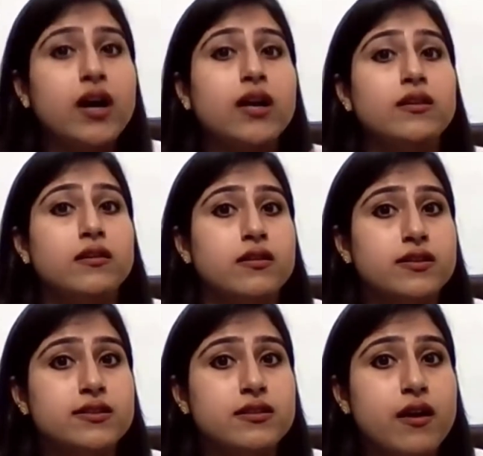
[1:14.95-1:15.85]

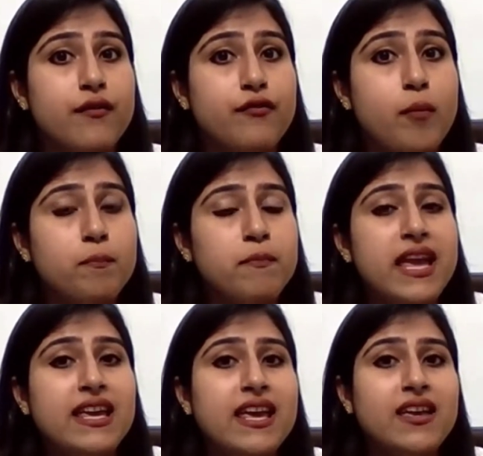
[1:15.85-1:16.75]
others from
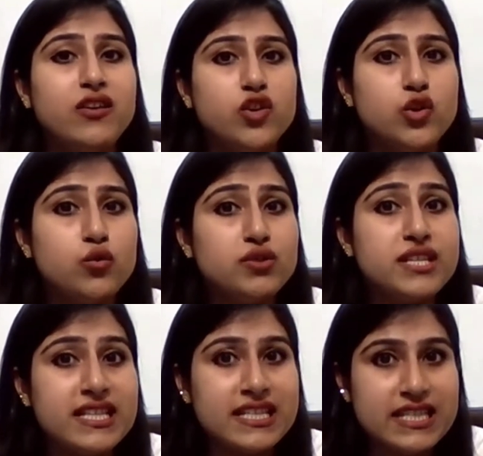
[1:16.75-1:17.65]
making,
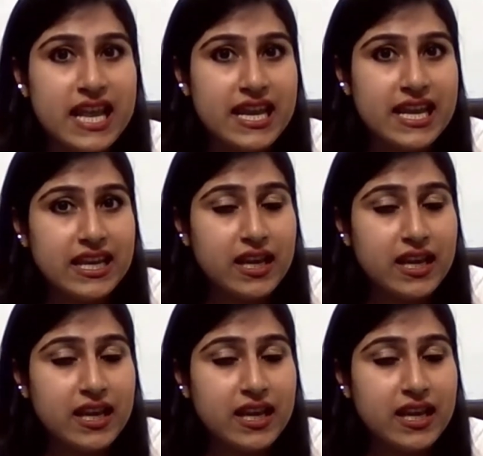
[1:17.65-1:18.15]
using, selling,